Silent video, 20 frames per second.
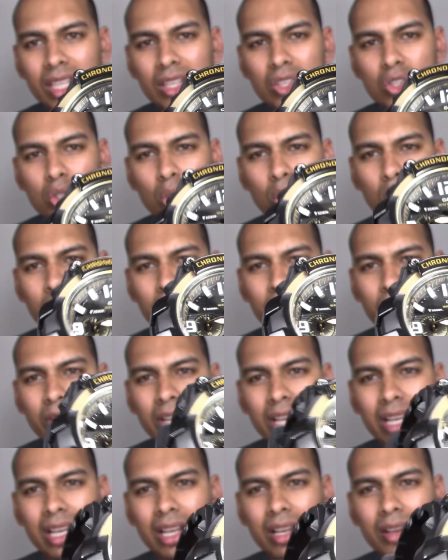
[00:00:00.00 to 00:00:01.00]
sort of
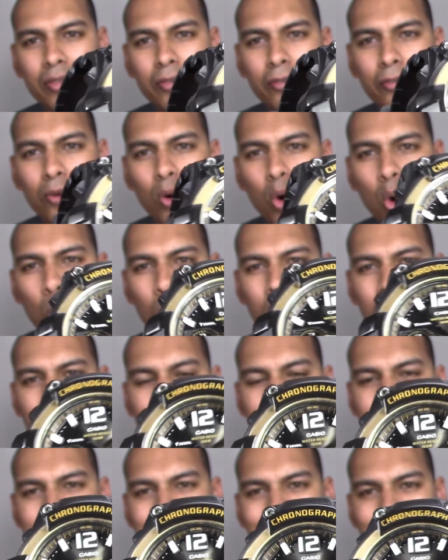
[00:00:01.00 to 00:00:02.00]
formal
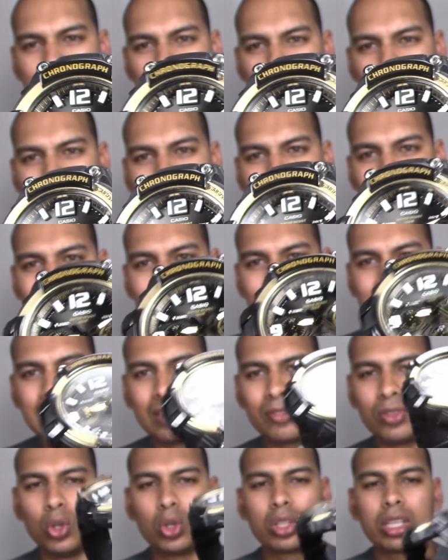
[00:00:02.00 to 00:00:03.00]
/
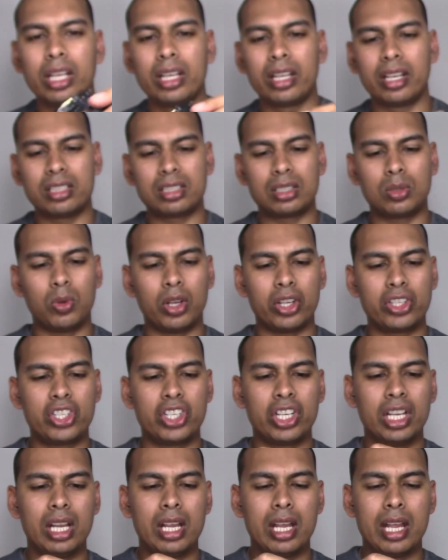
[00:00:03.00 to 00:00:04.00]
aggressive looking
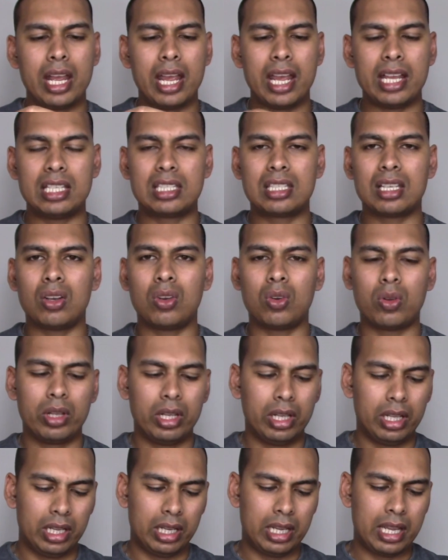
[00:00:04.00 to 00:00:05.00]
wristwatch. And so,
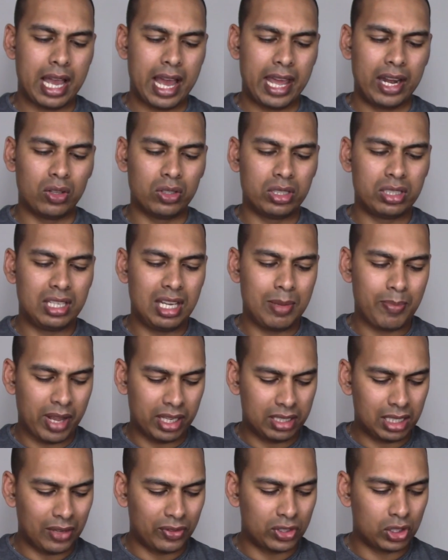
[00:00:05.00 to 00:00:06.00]
yeah, I don't see
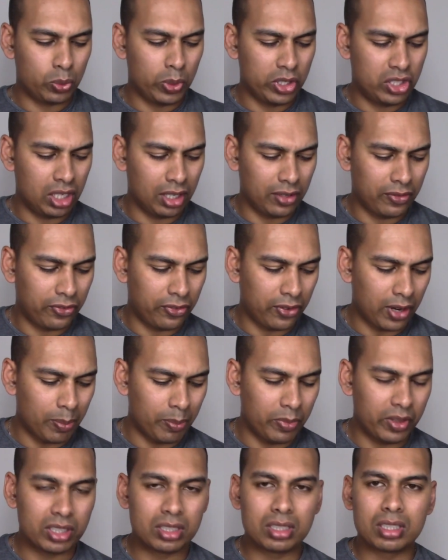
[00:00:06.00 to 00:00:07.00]
myself switching from
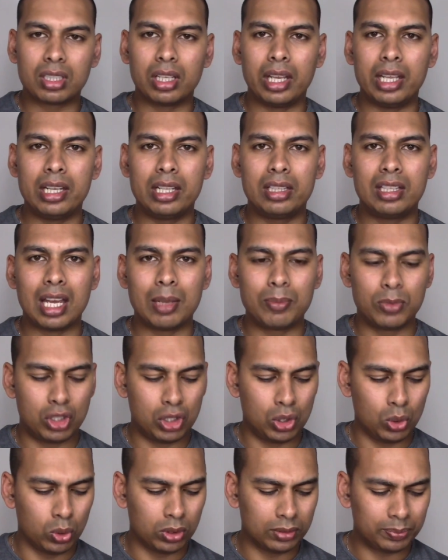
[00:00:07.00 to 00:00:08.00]
this anytime
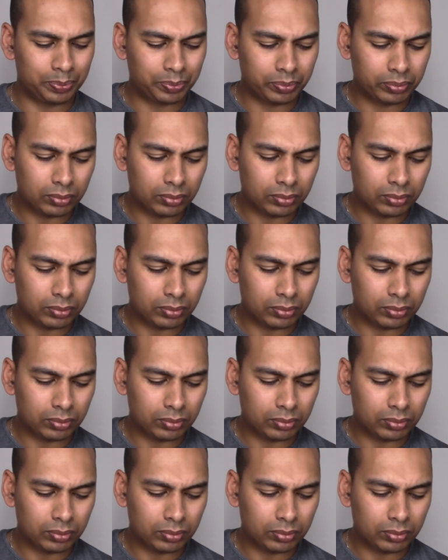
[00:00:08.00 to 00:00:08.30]
soon.